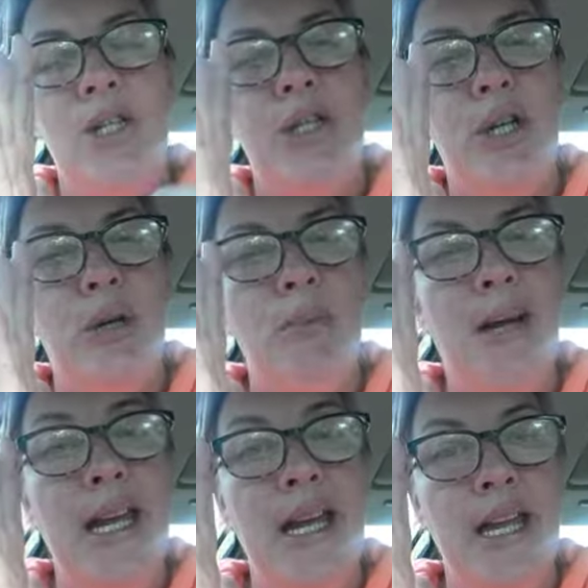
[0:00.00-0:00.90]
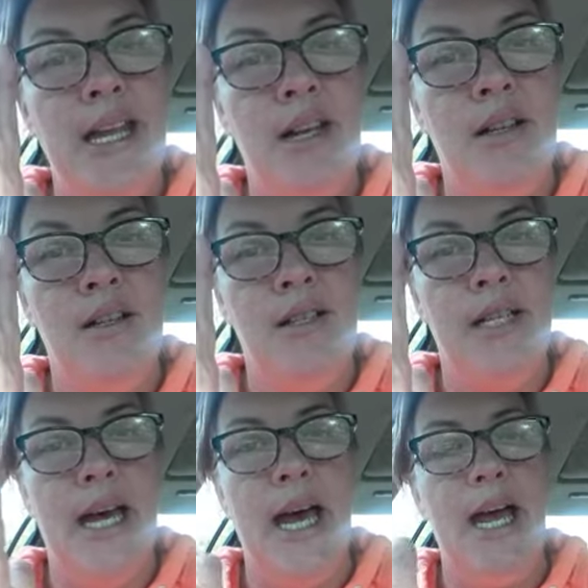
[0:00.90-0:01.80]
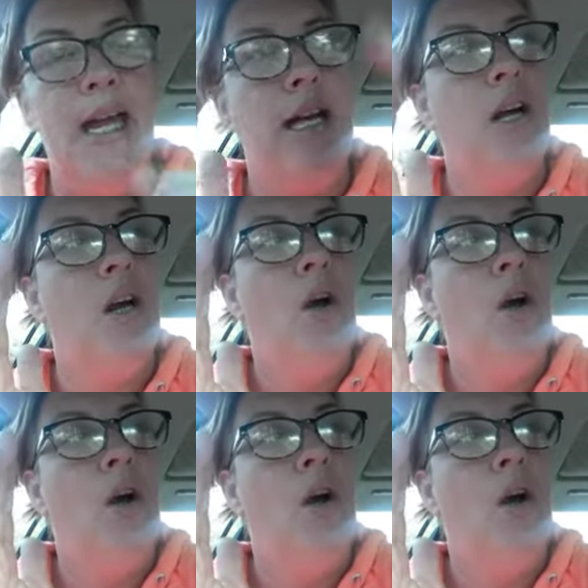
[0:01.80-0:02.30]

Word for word: to me today?